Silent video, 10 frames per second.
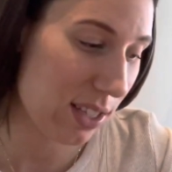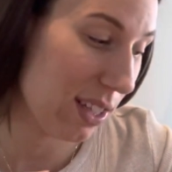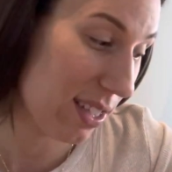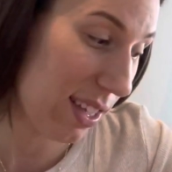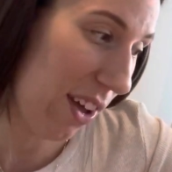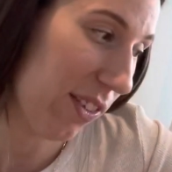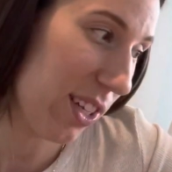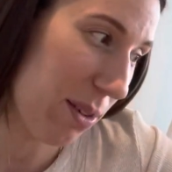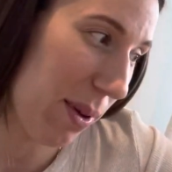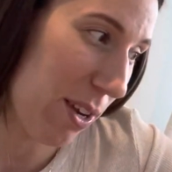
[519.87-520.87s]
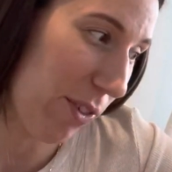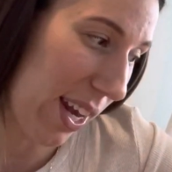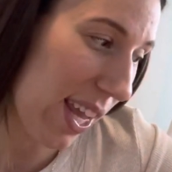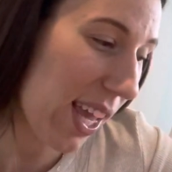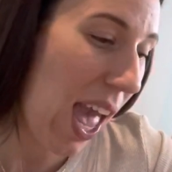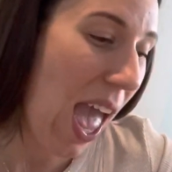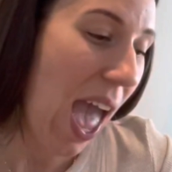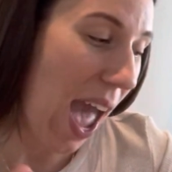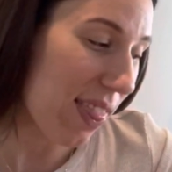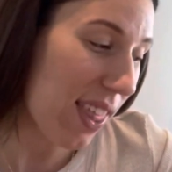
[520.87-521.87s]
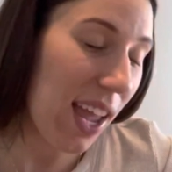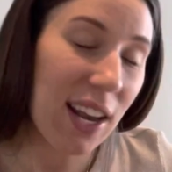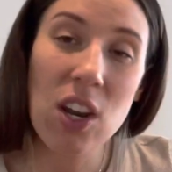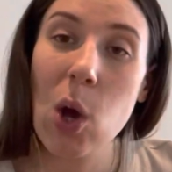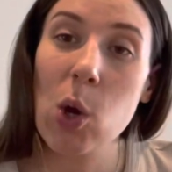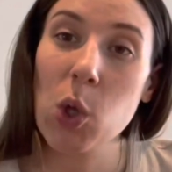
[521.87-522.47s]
Listen carefully to me reading. And then